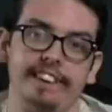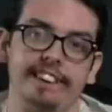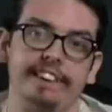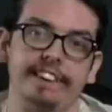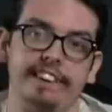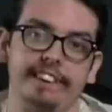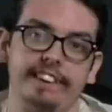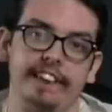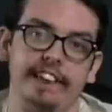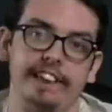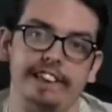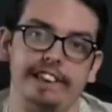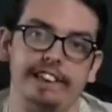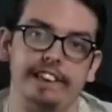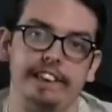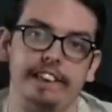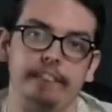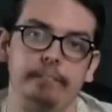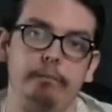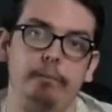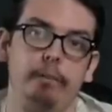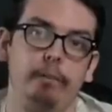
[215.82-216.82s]
is
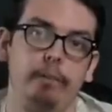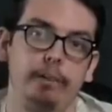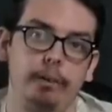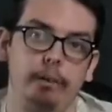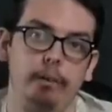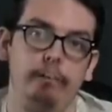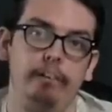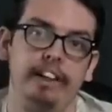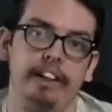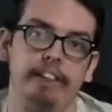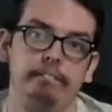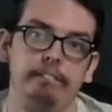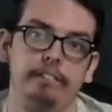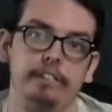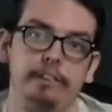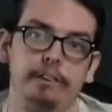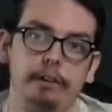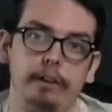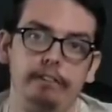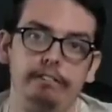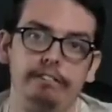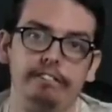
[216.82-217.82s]
essentially what got him the
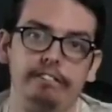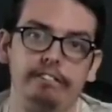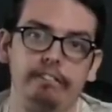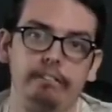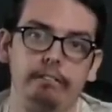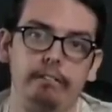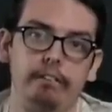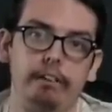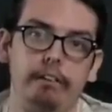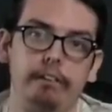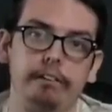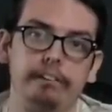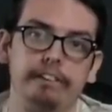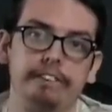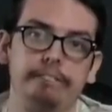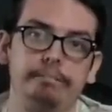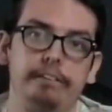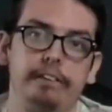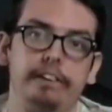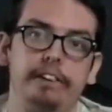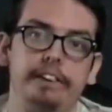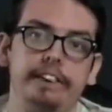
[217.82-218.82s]
drive at Ferrari was
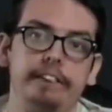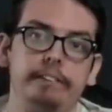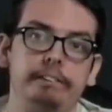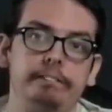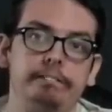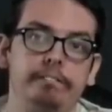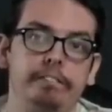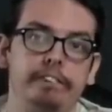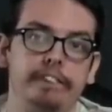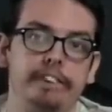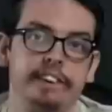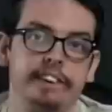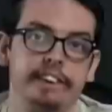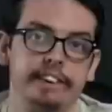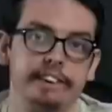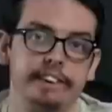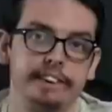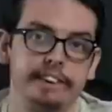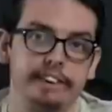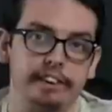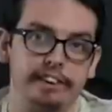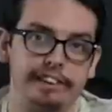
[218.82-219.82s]
because he was putting in
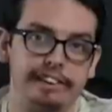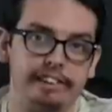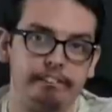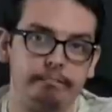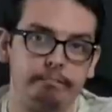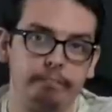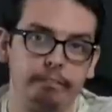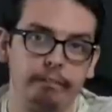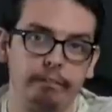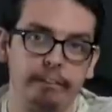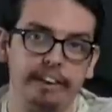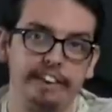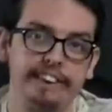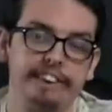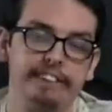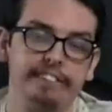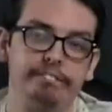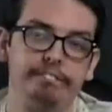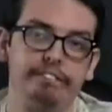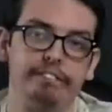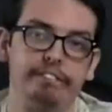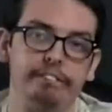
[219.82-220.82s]
such
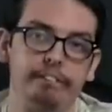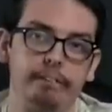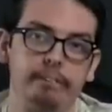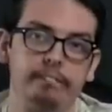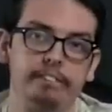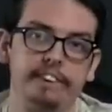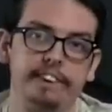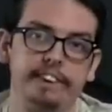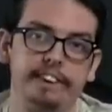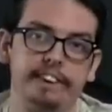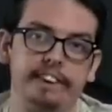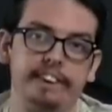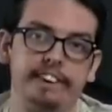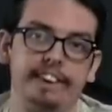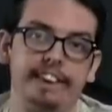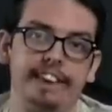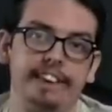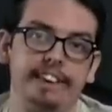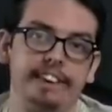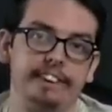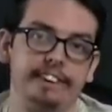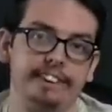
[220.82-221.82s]
impressive performances
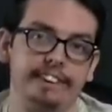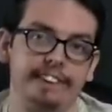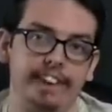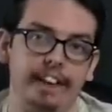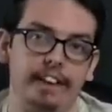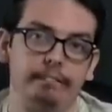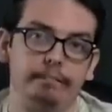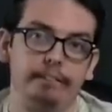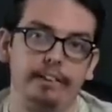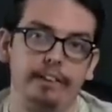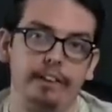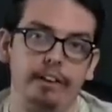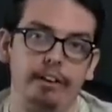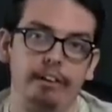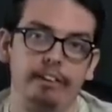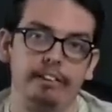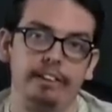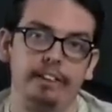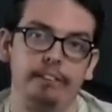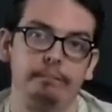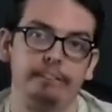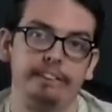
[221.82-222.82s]
in a Sauber
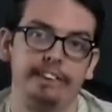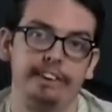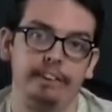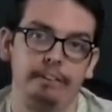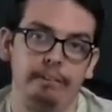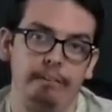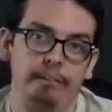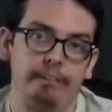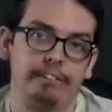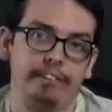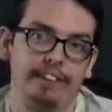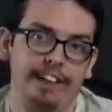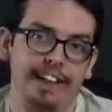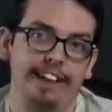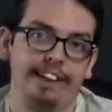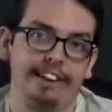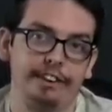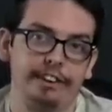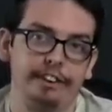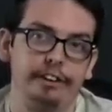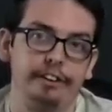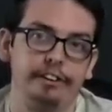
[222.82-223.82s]
car that was not
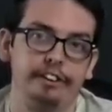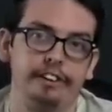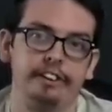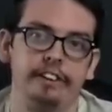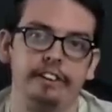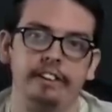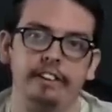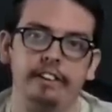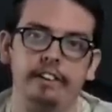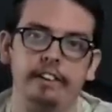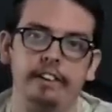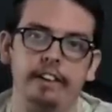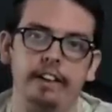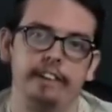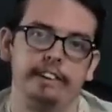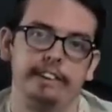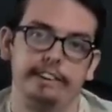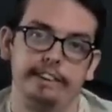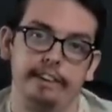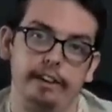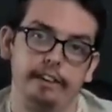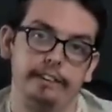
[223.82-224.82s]
that good.
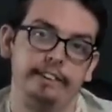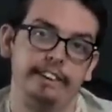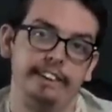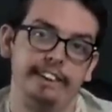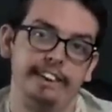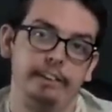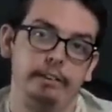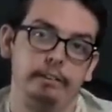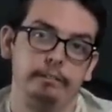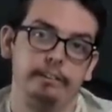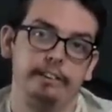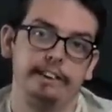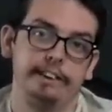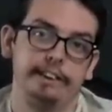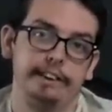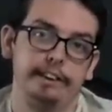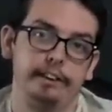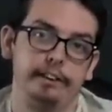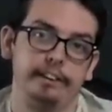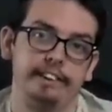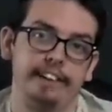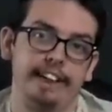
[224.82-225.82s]
Certainly not as
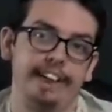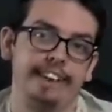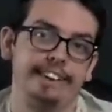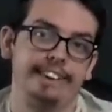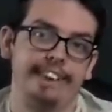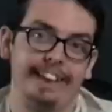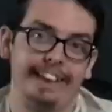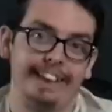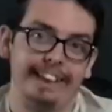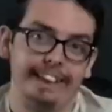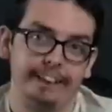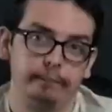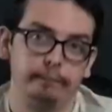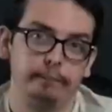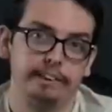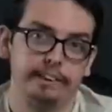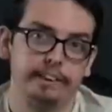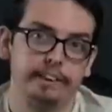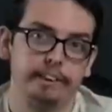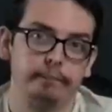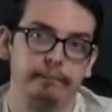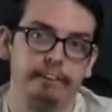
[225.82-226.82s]
good as he
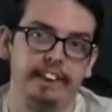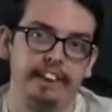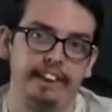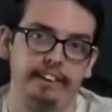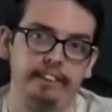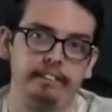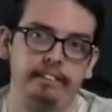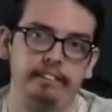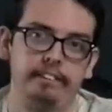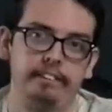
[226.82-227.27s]
was doing.